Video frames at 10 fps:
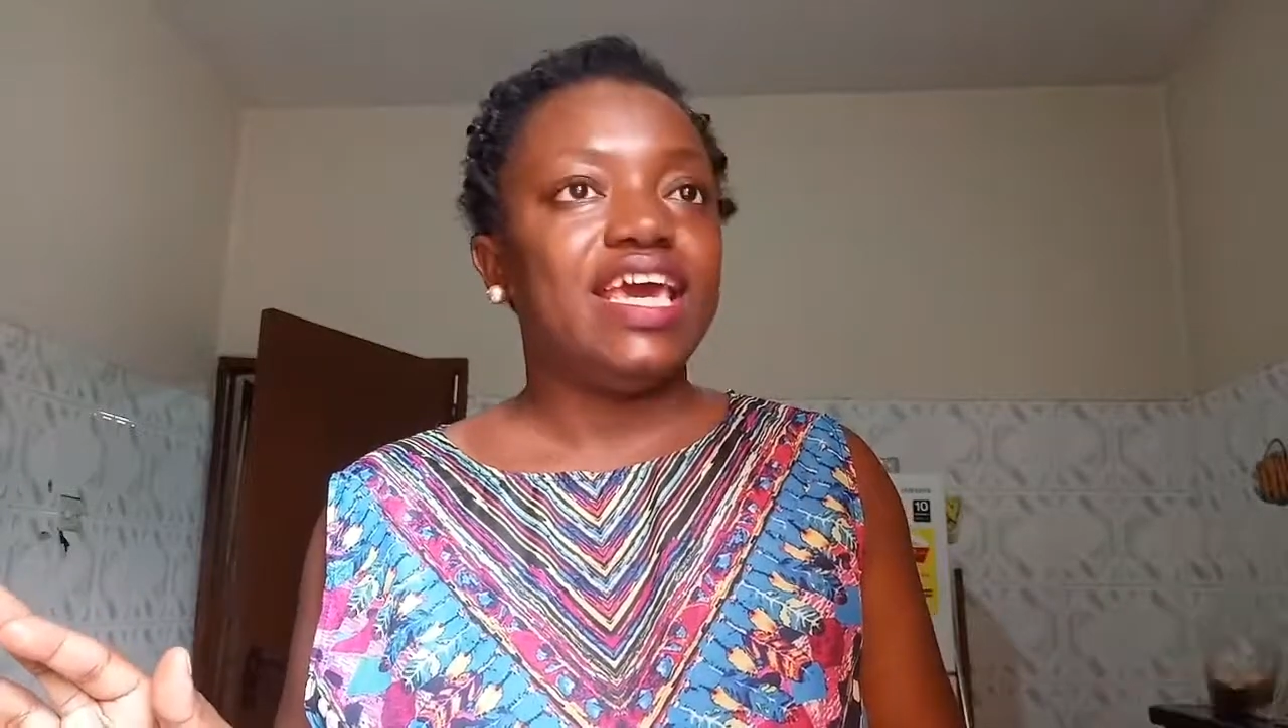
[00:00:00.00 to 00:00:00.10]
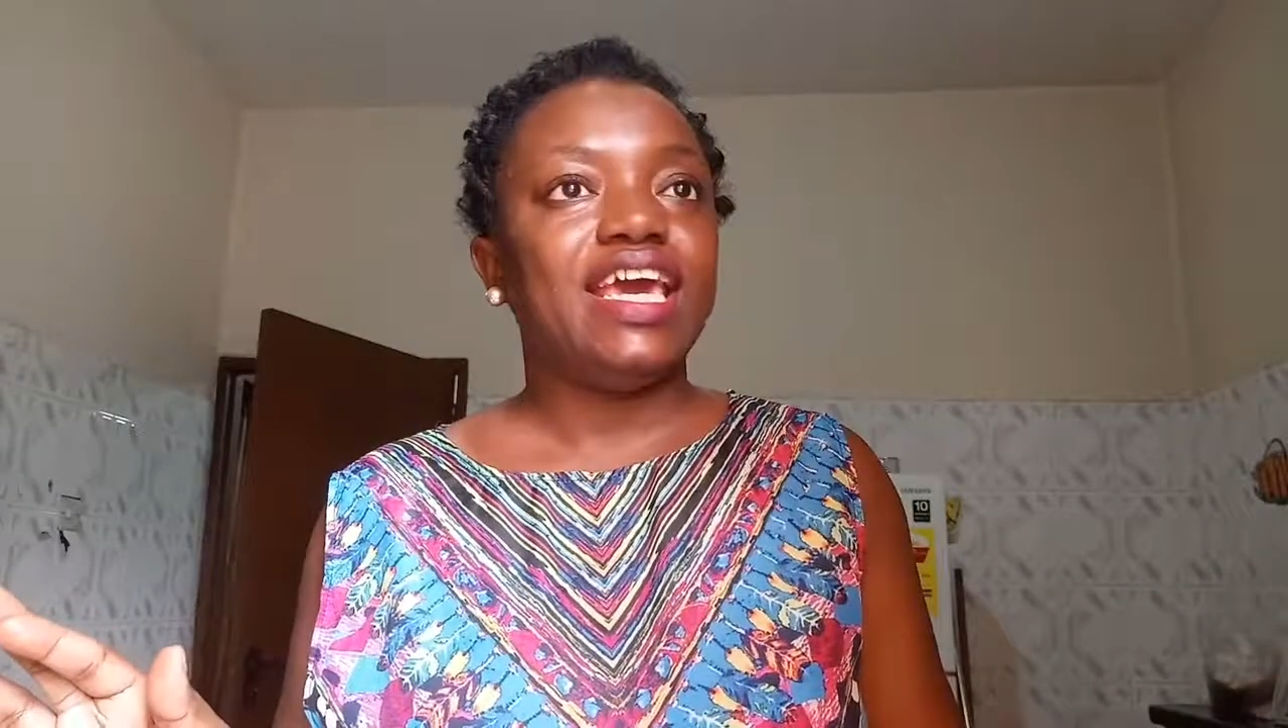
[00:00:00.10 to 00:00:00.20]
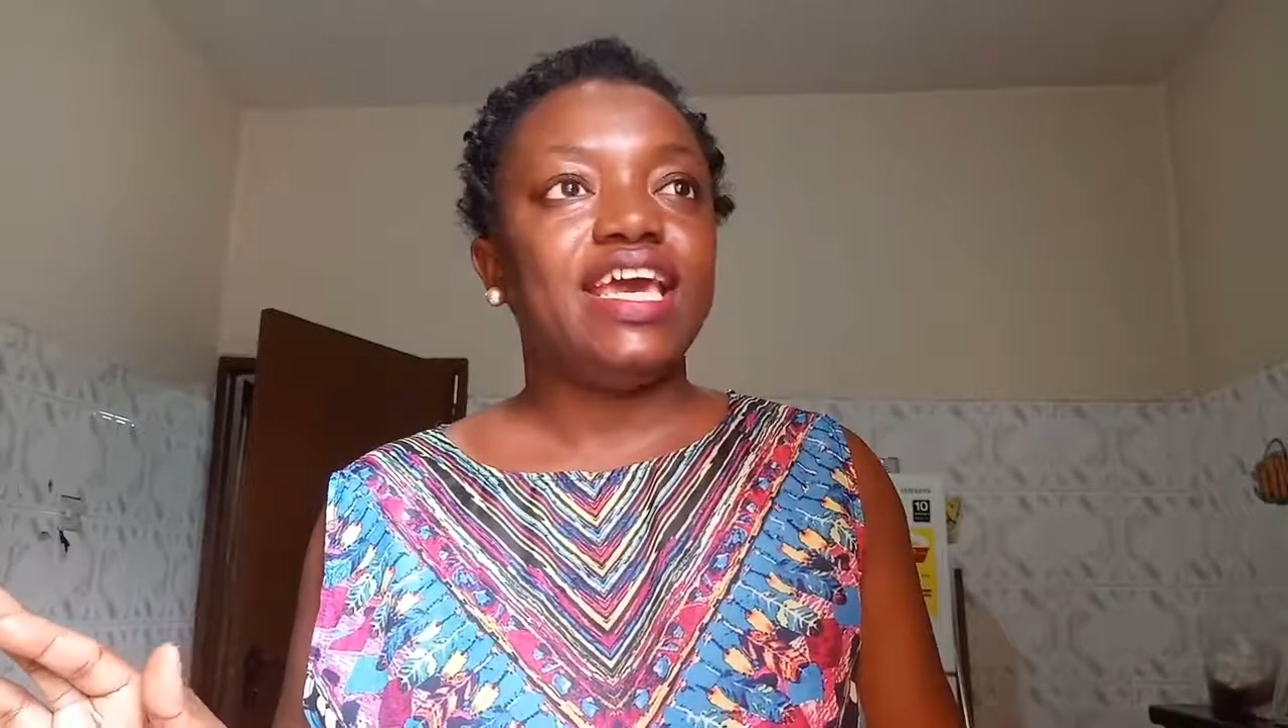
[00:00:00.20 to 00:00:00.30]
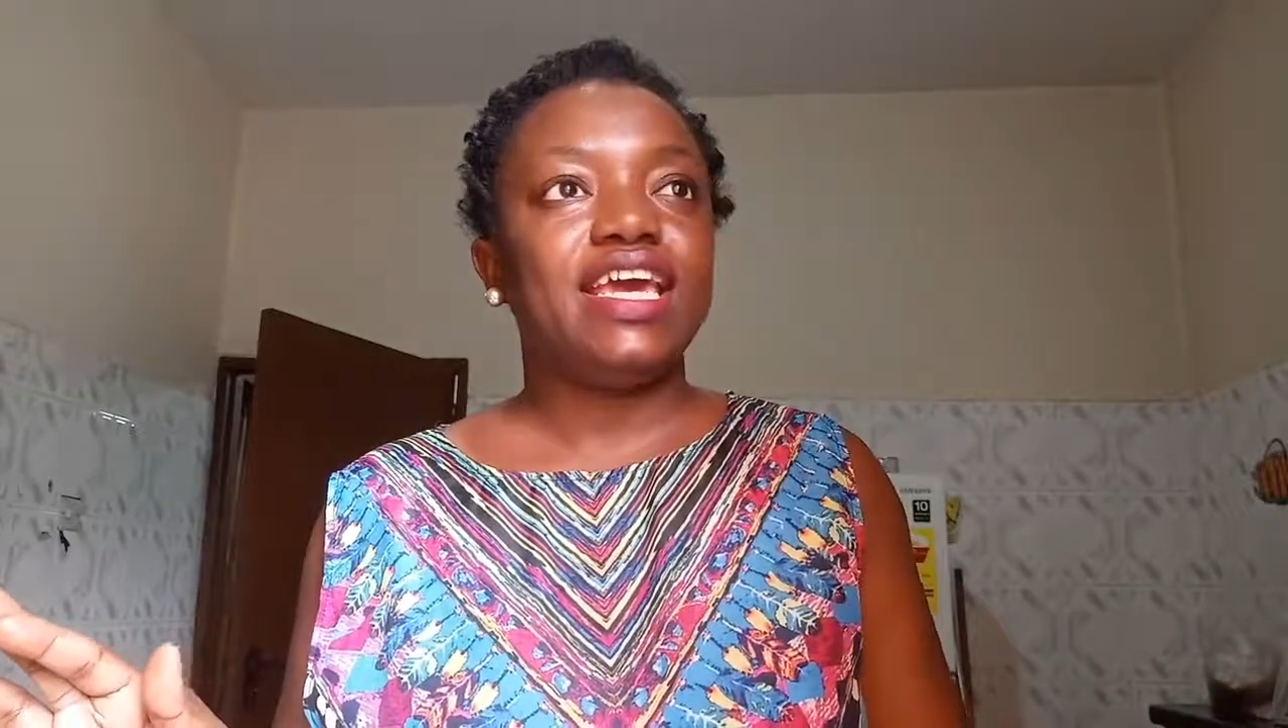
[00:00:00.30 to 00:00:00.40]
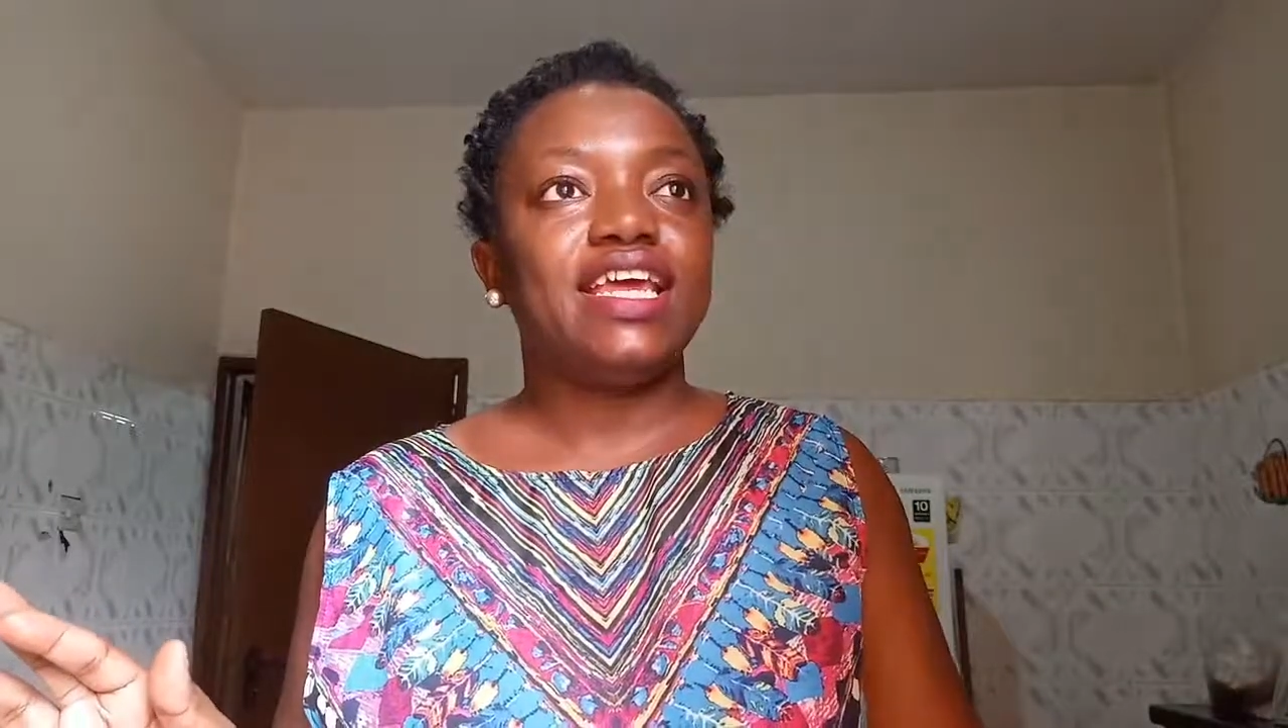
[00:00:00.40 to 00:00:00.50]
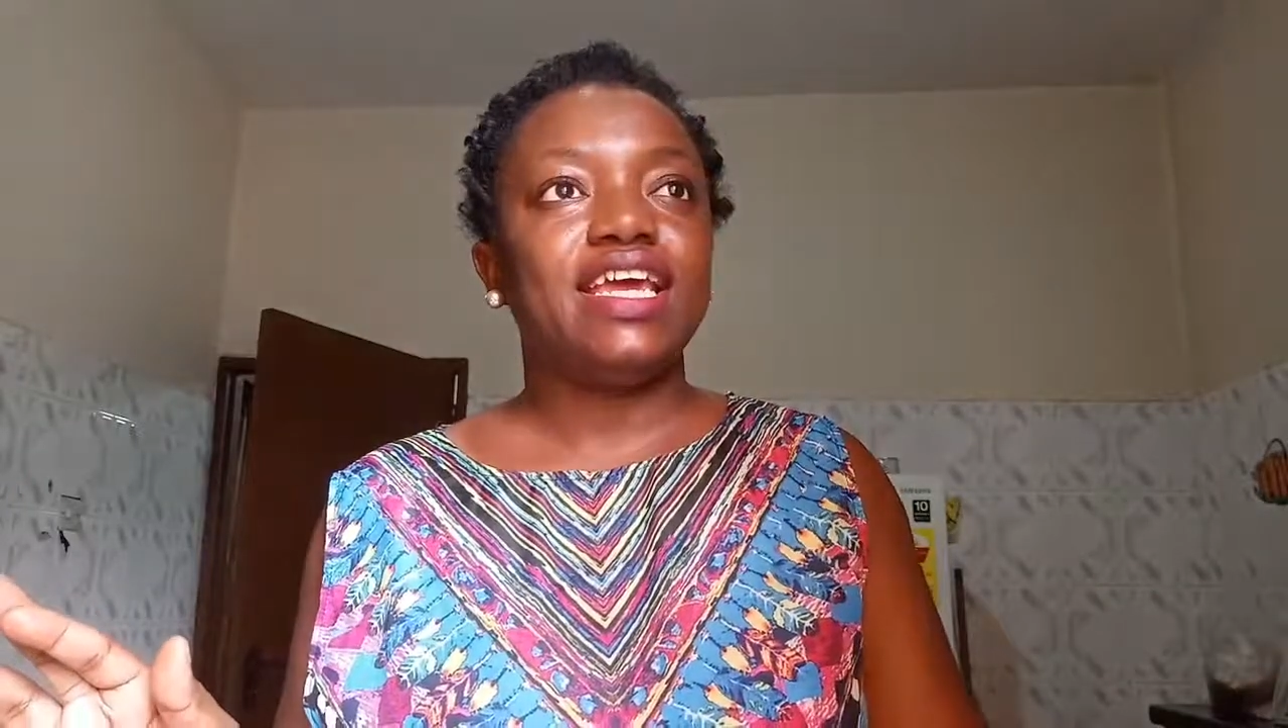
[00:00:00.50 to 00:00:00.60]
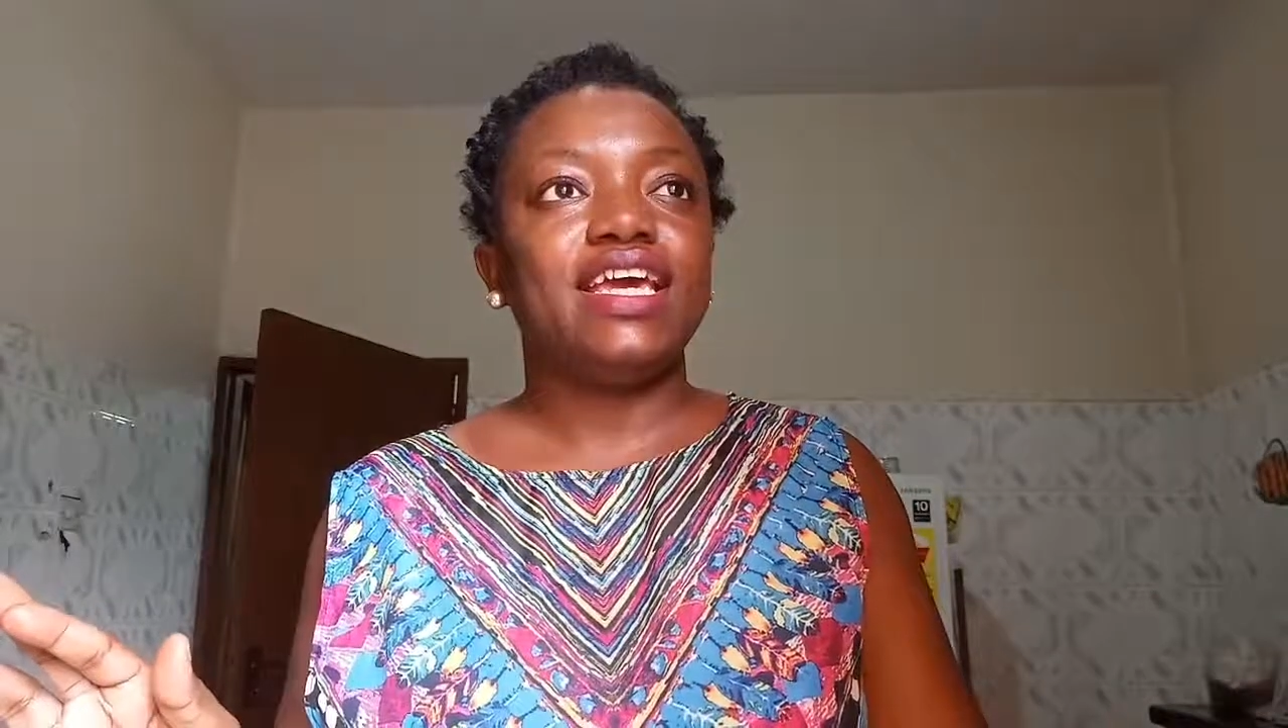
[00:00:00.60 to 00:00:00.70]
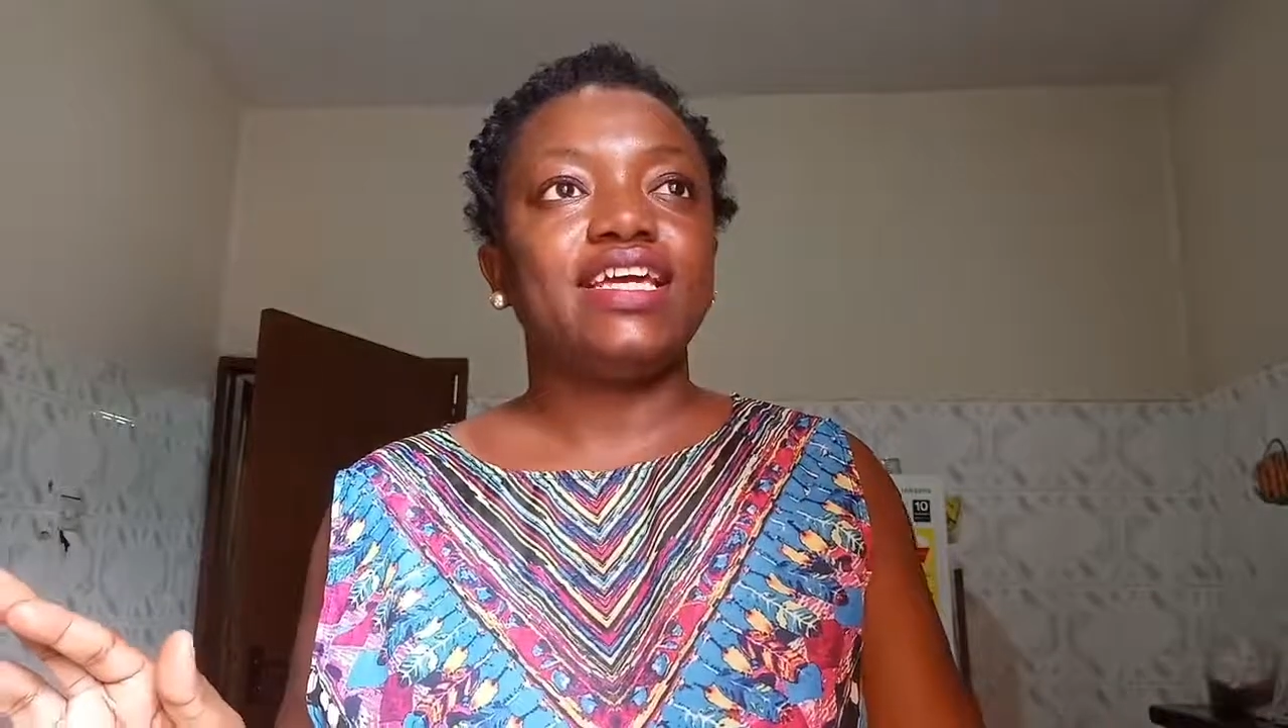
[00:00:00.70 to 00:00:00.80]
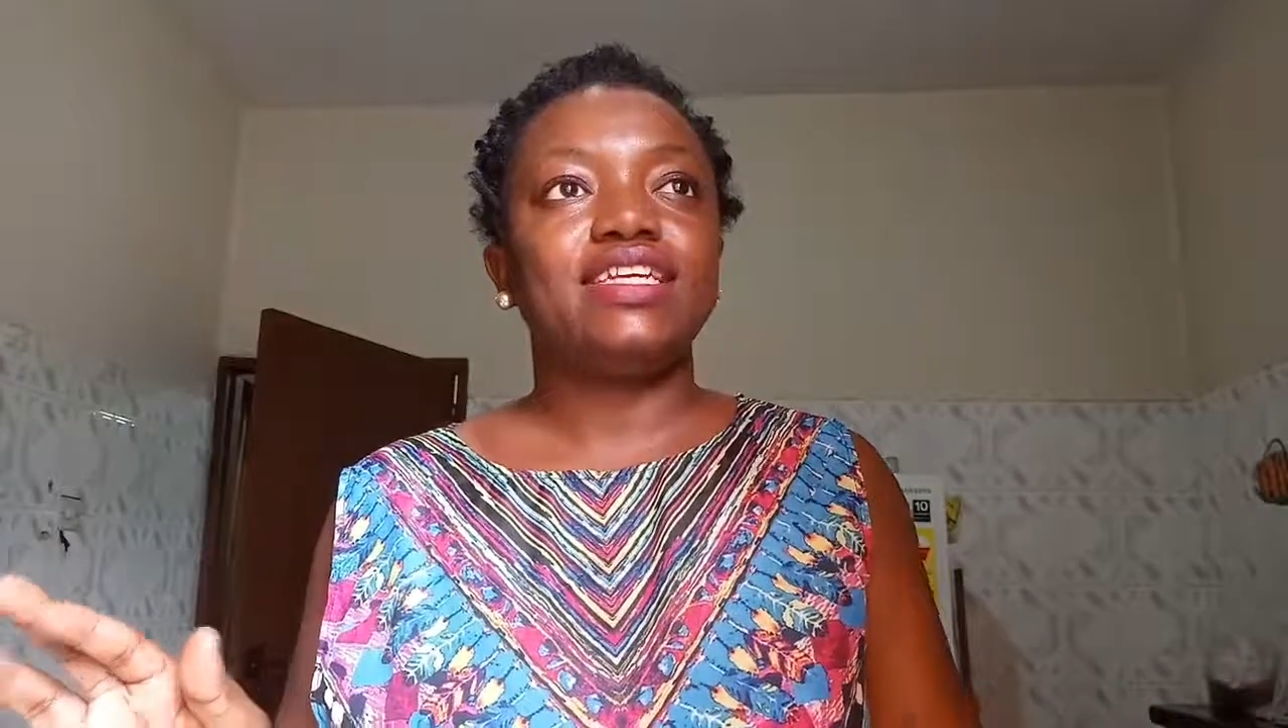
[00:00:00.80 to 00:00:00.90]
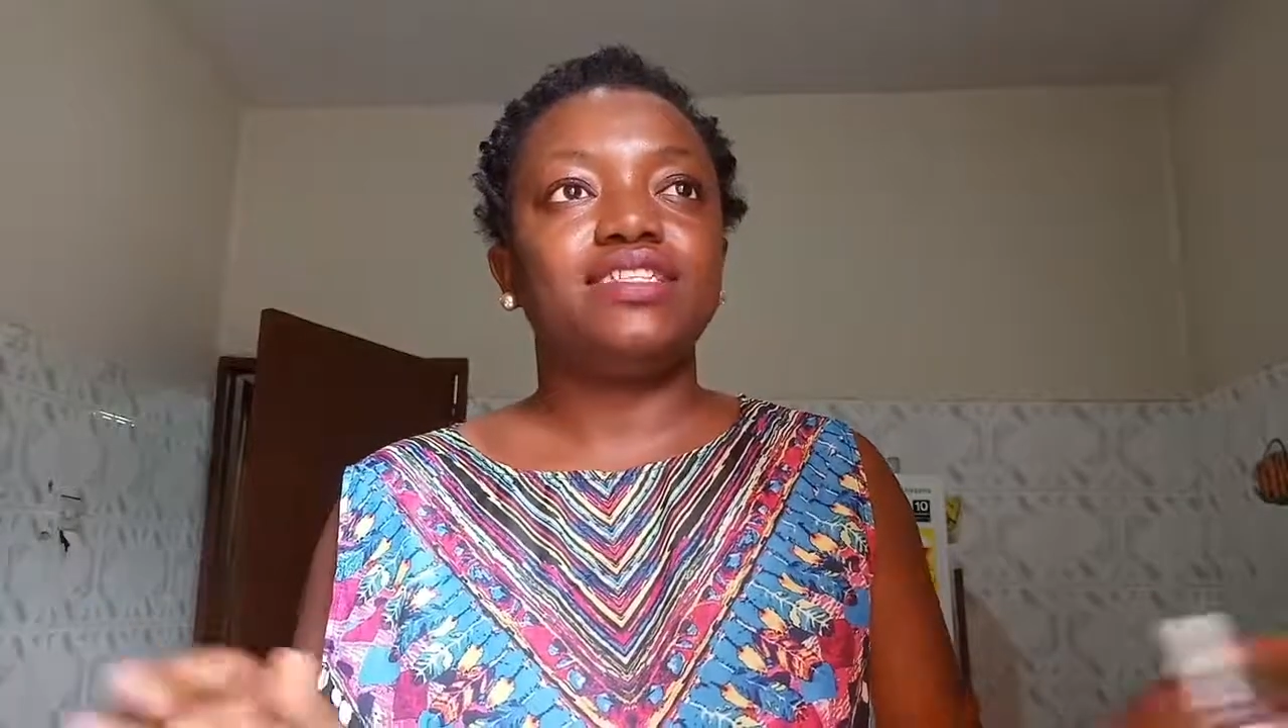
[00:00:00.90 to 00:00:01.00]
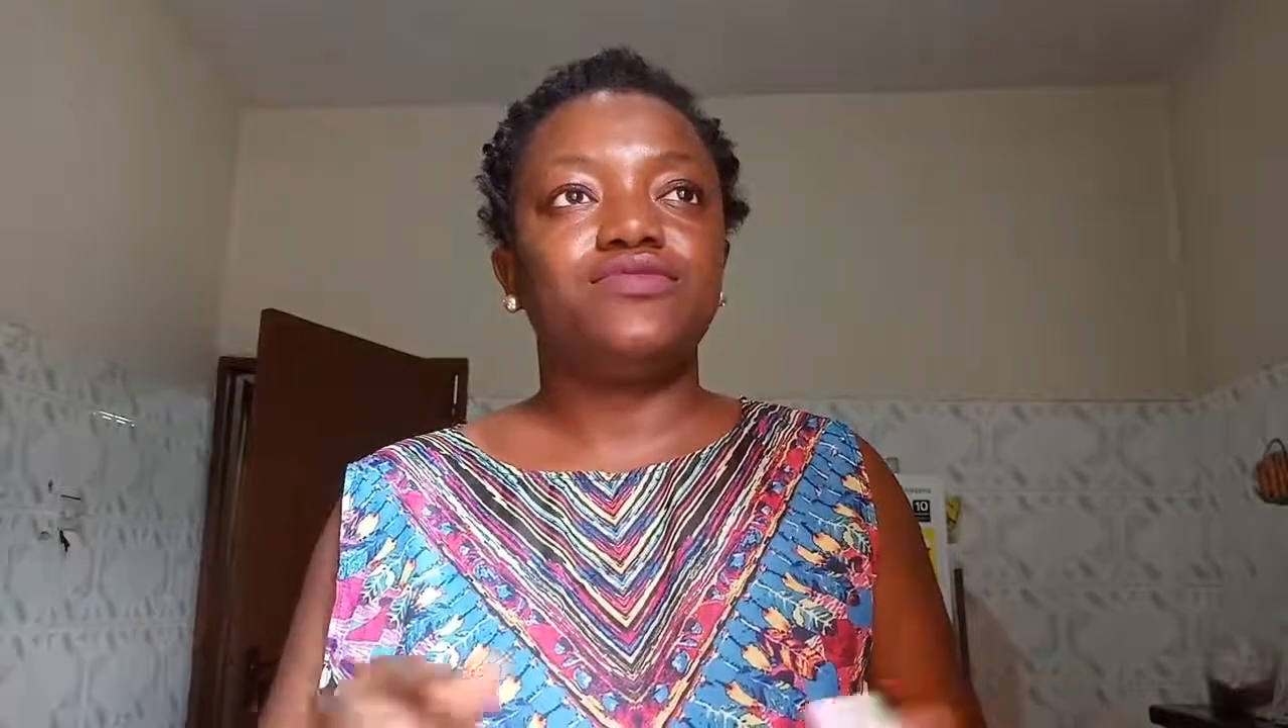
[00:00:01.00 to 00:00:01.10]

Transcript: It is